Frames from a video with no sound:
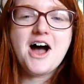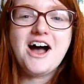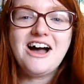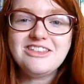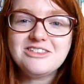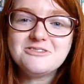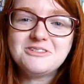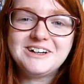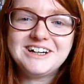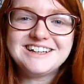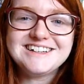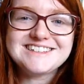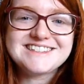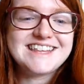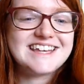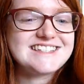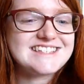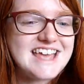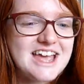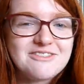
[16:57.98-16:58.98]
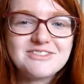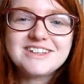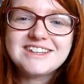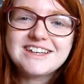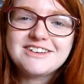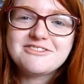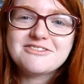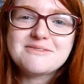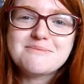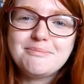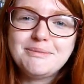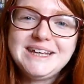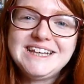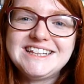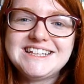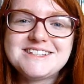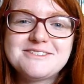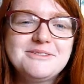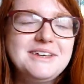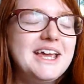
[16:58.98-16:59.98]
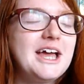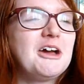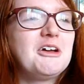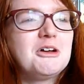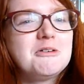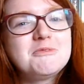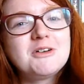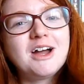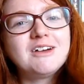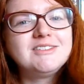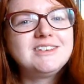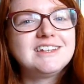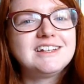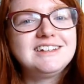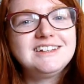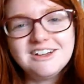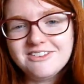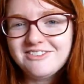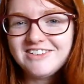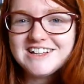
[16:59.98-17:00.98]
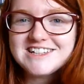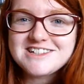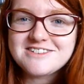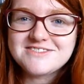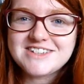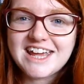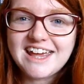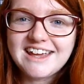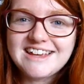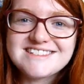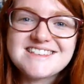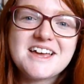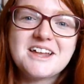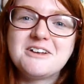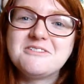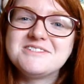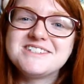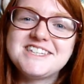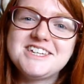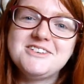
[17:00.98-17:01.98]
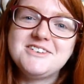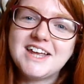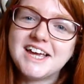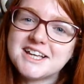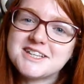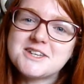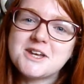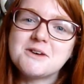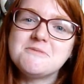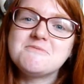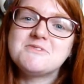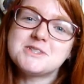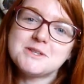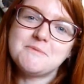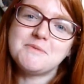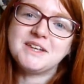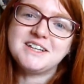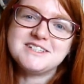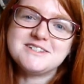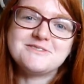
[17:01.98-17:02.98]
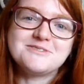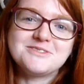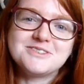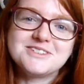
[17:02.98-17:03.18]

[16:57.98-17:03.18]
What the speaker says: Otherwise, that's everything from me this week. I hope you're having the loveliest of days, and I will see you next time for something different.